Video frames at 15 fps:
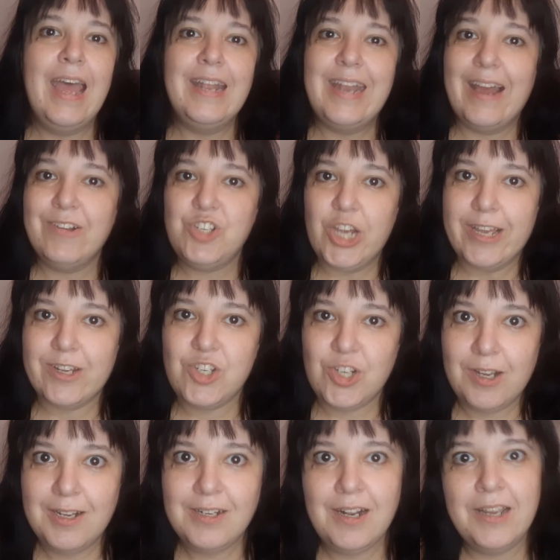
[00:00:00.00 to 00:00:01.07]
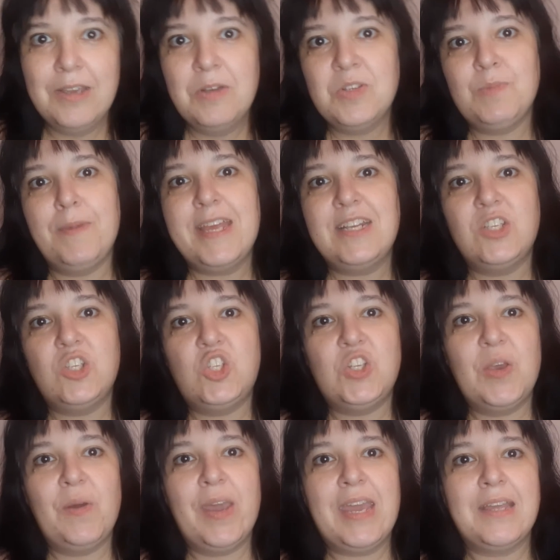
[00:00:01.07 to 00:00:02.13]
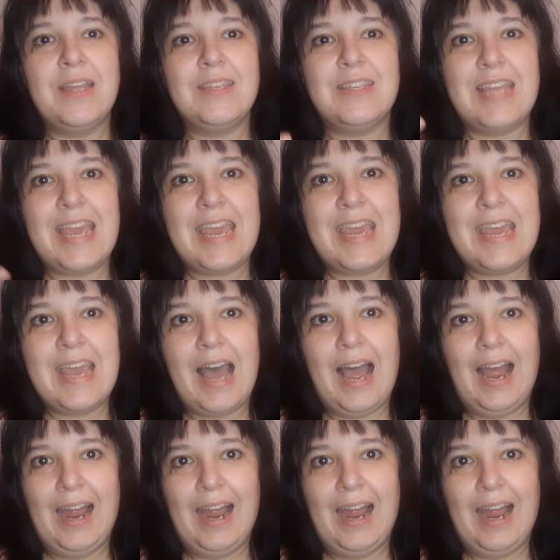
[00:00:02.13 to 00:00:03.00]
Now, Jack Chandler, who's been doing the